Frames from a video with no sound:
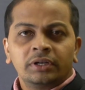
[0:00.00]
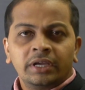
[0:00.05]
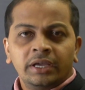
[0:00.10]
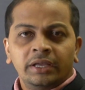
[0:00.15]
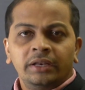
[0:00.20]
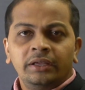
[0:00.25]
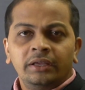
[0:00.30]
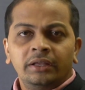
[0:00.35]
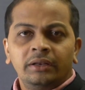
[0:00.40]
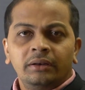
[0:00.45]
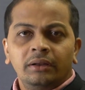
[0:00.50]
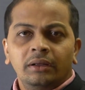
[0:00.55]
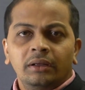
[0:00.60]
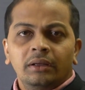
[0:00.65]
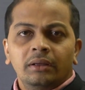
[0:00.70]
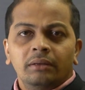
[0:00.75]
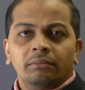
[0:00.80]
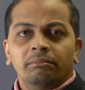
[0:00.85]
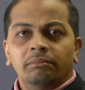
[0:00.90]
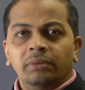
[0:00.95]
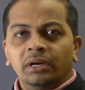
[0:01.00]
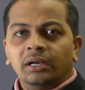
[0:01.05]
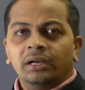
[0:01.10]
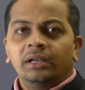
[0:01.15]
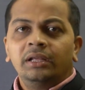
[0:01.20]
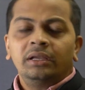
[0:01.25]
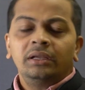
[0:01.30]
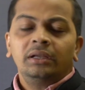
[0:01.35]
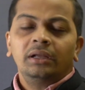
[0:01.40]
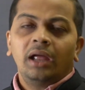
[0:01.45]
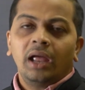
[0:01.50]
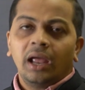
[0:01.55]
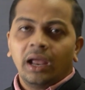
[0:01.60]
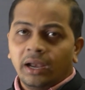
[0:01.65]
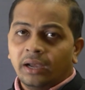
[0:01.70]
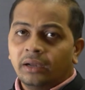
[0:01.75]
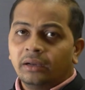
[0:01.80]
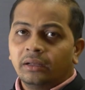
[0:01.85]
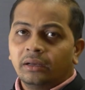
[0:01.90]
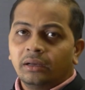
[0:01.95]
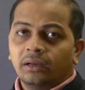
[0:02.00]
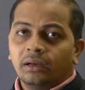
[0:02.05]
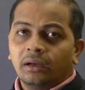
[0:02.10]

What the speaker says: career building and